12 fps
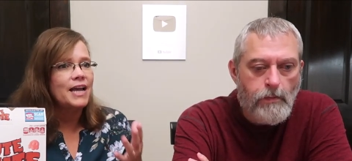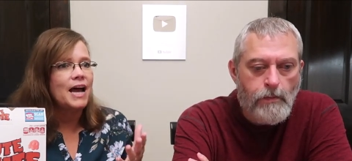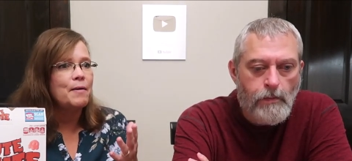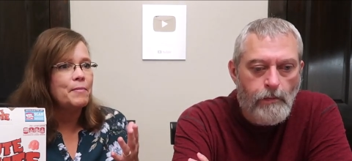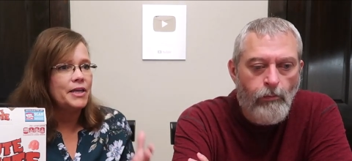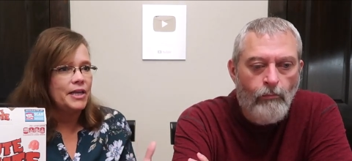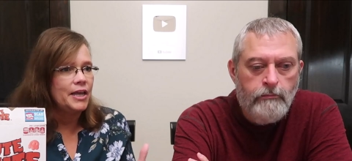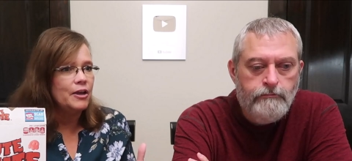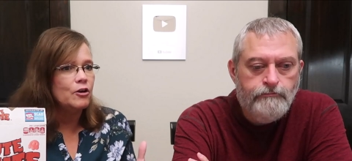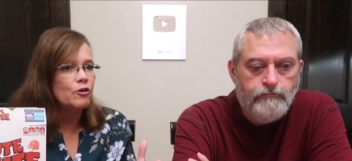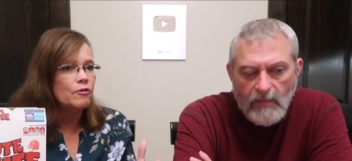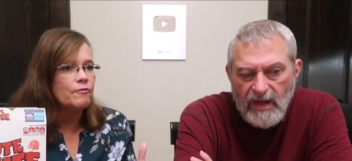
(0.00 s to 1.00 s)
Speaker 1: time a
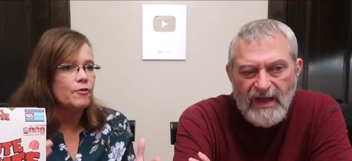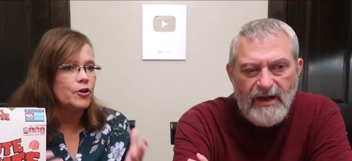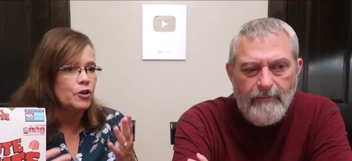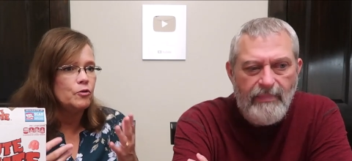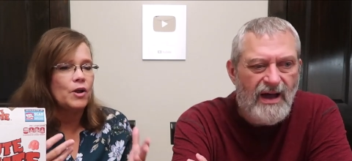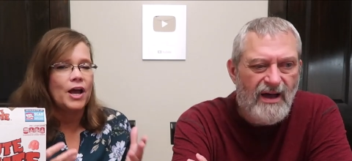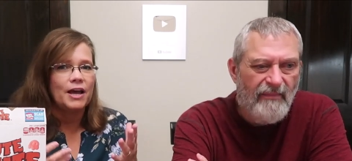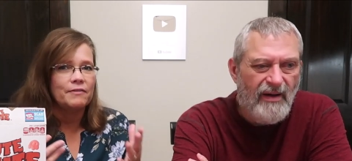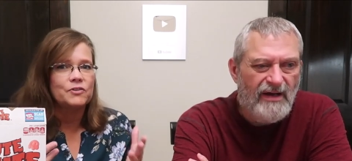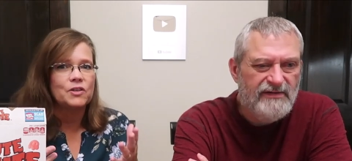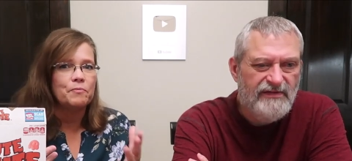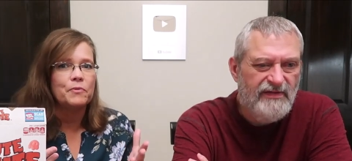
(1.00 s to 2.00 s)
year, yeah, for you to
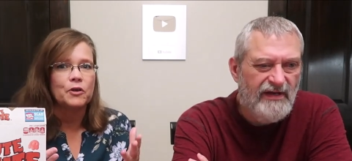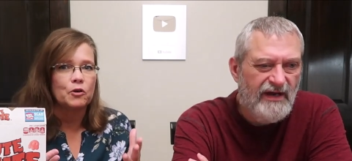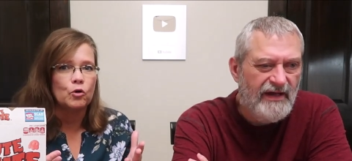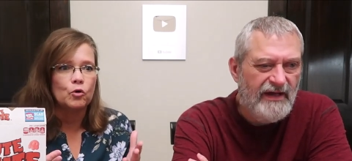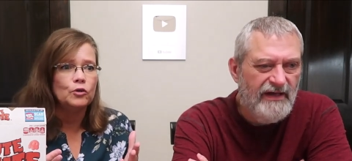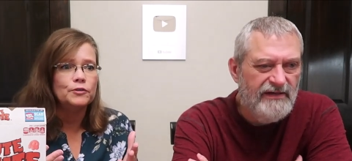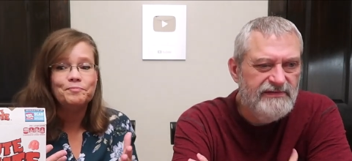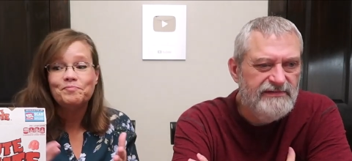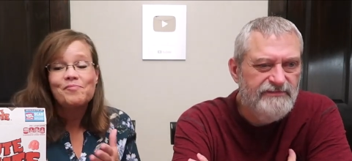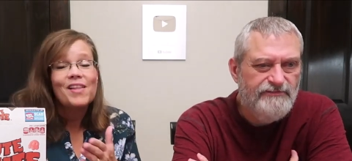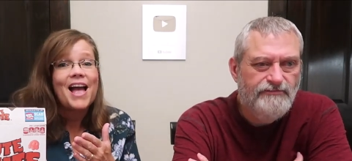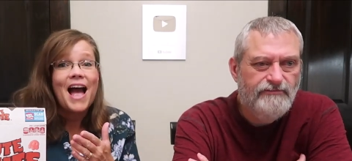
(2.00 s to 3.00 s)
have something
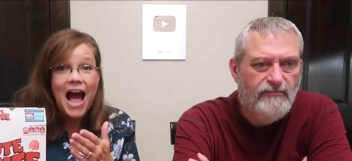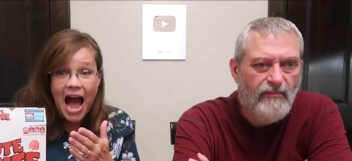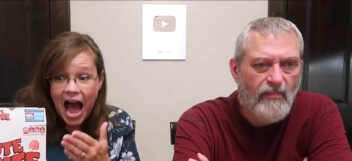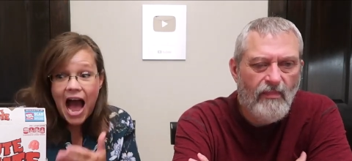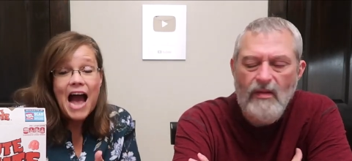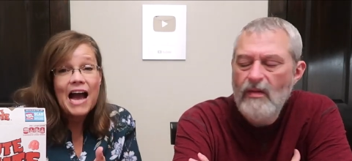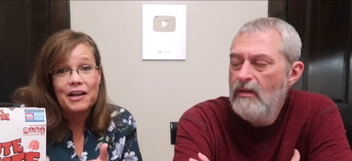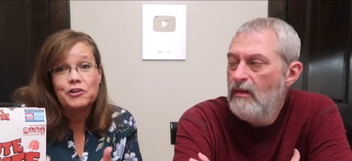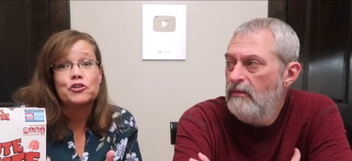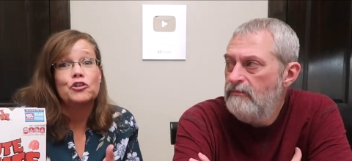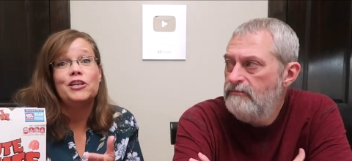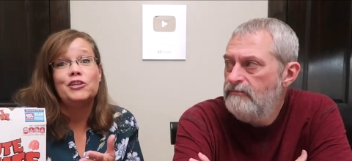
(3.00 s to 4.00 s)
cool, I
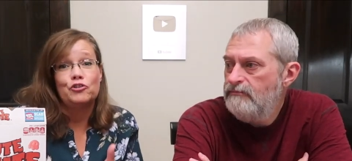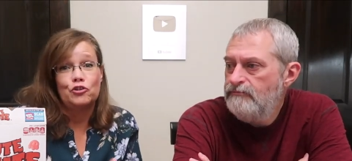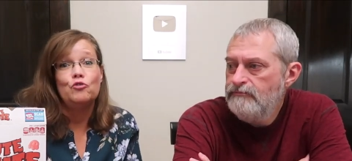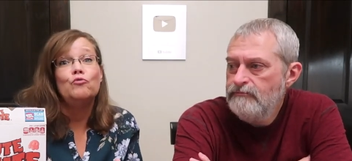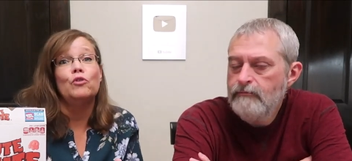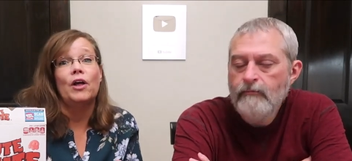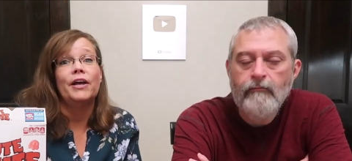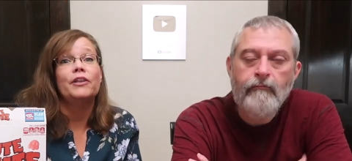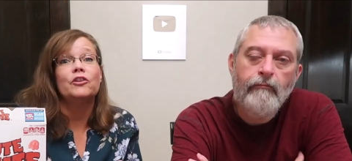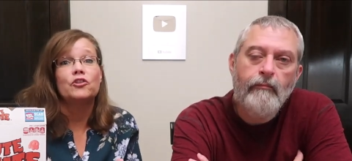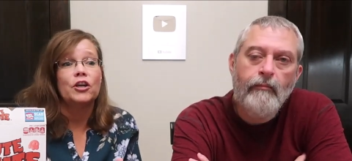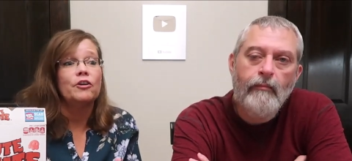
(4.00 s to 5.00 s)
actually do
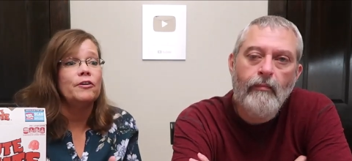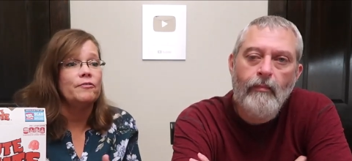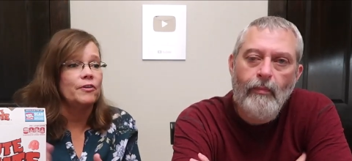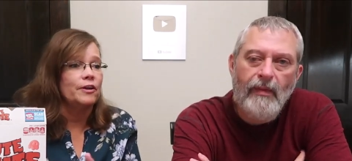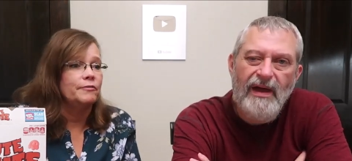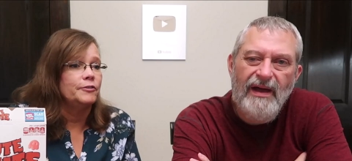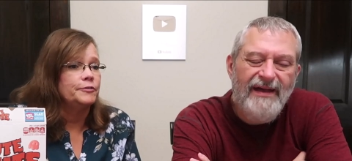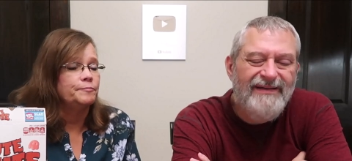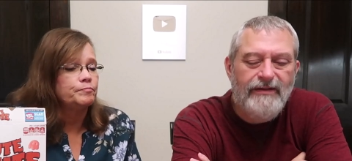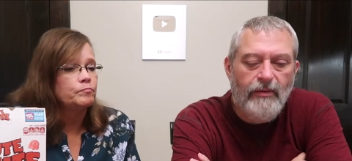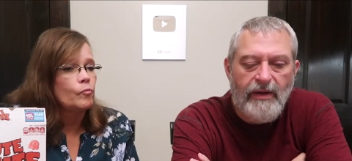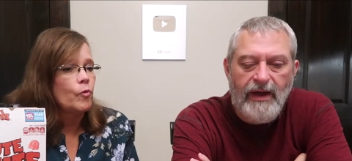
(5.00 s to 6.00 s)
like the cherry flavor. Yeah,
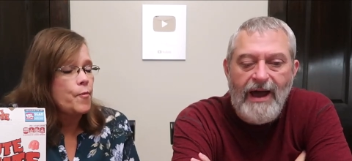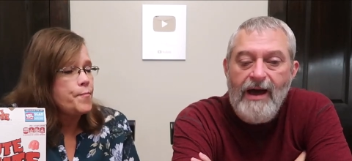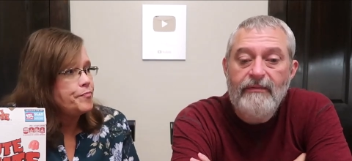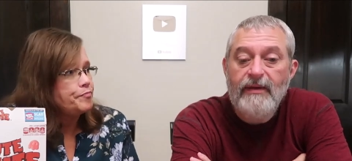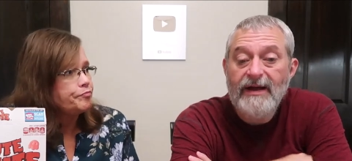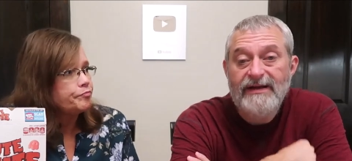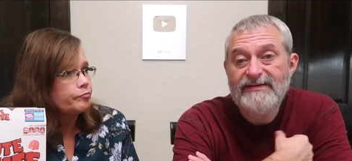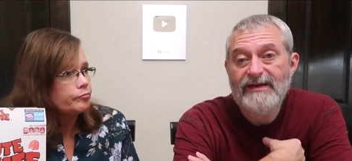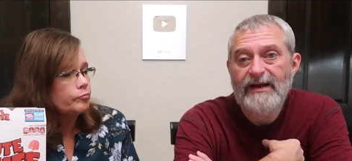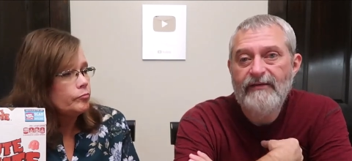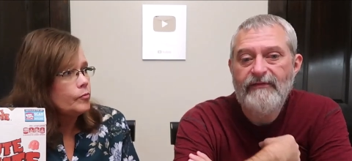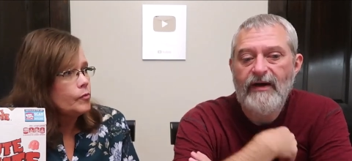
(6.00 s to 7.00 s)
Speaker 2: it's okay. I, like I
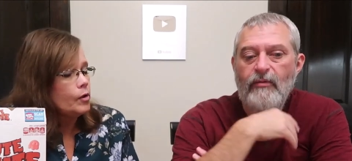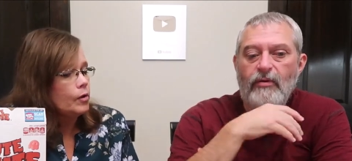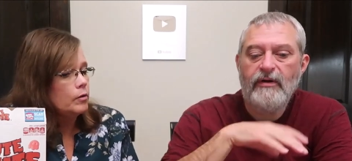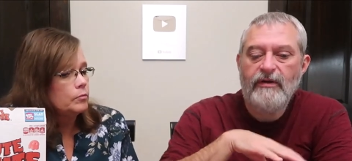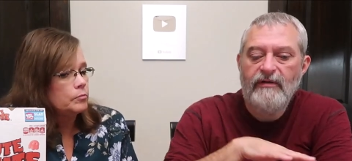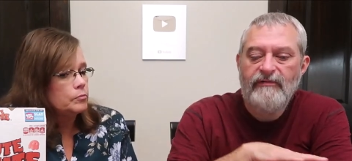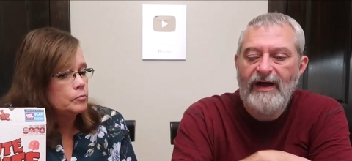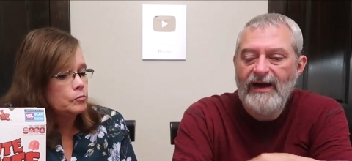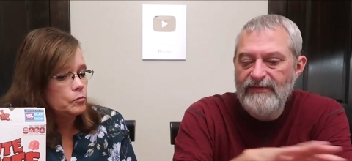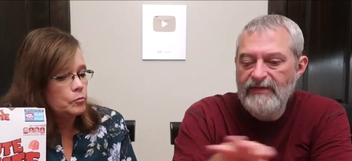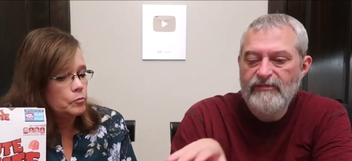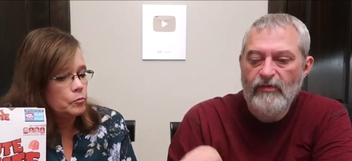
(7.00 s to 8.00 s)
said, if I were, if
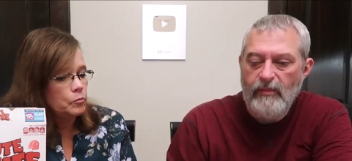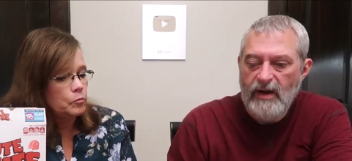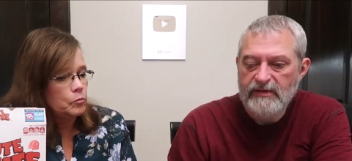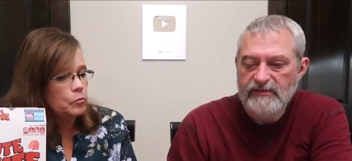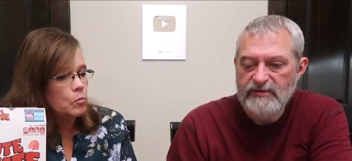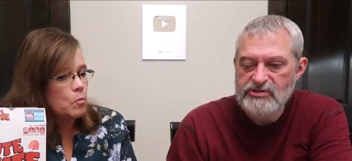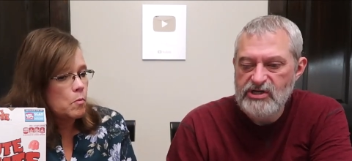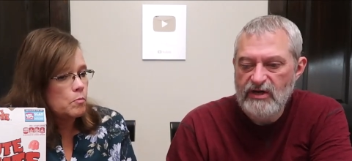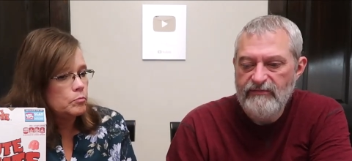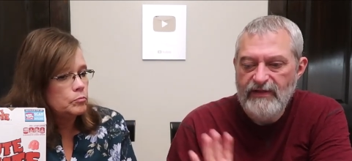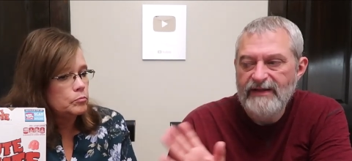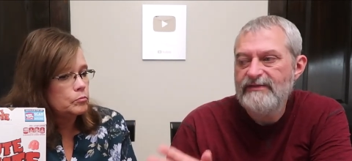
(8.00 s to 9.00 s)
I had these four boxes on the
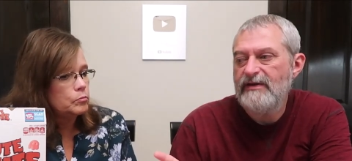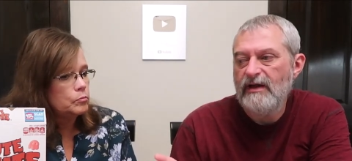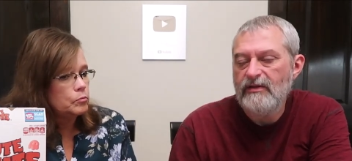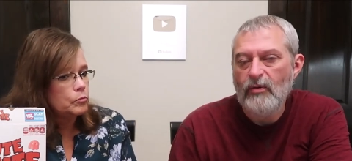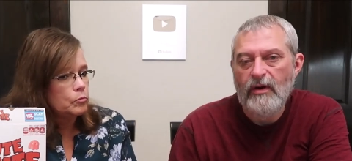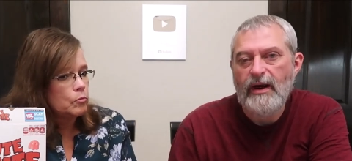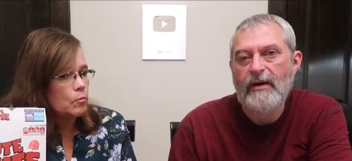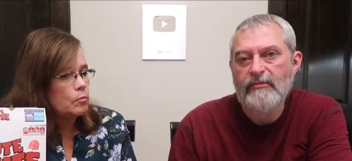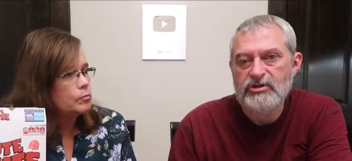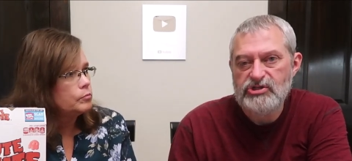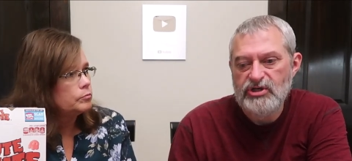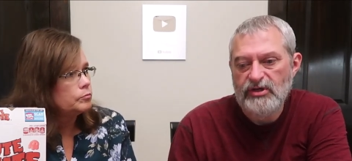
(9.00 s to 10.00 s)
shelf, that's not the one
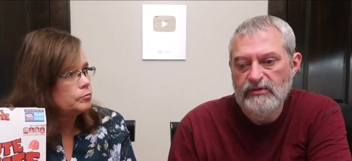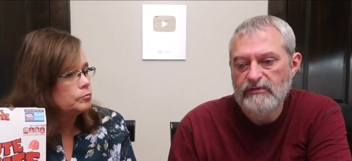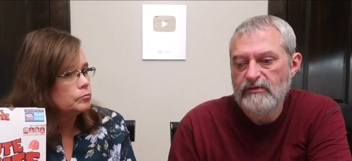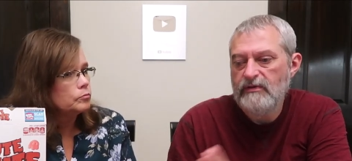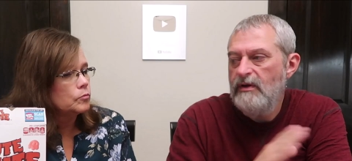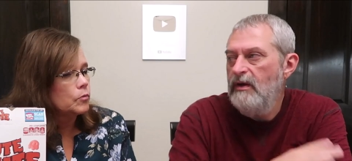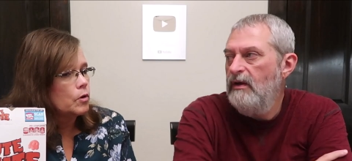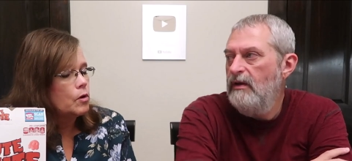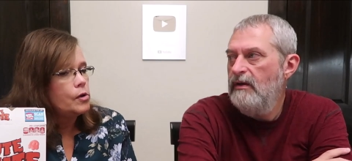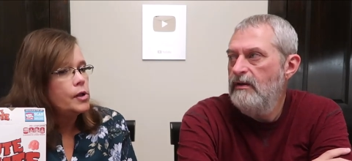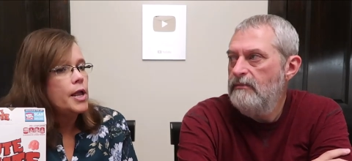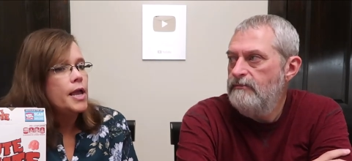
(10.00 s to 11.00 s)
I would choose.
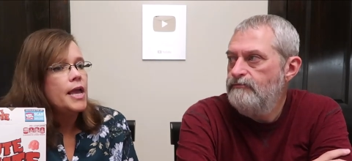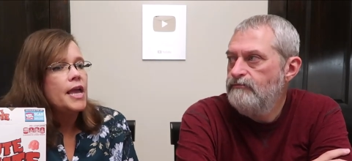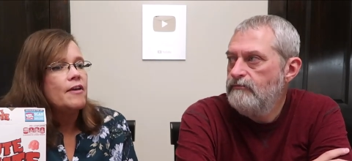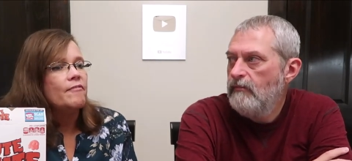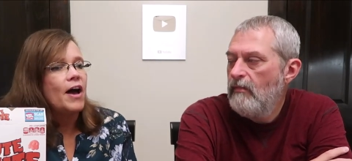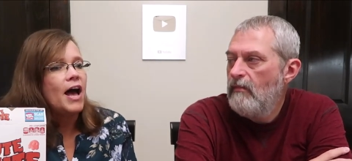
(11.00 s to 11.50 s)
Speaker 1: If